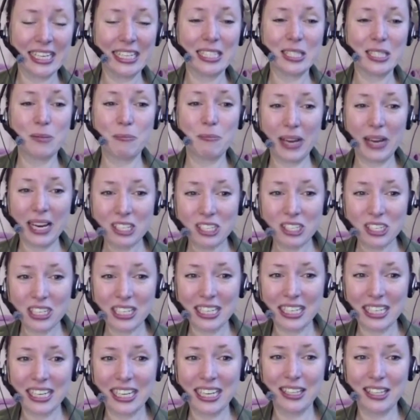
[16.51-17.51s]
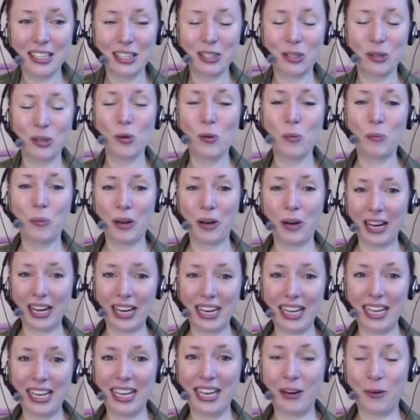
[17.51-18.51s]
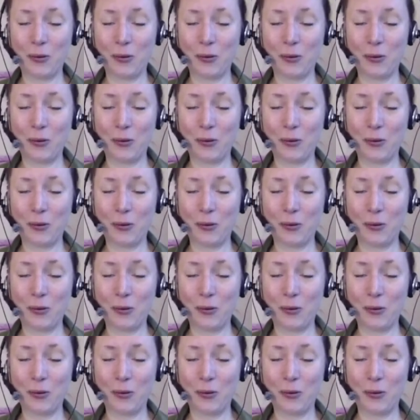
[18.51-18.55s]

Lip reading: and especially through body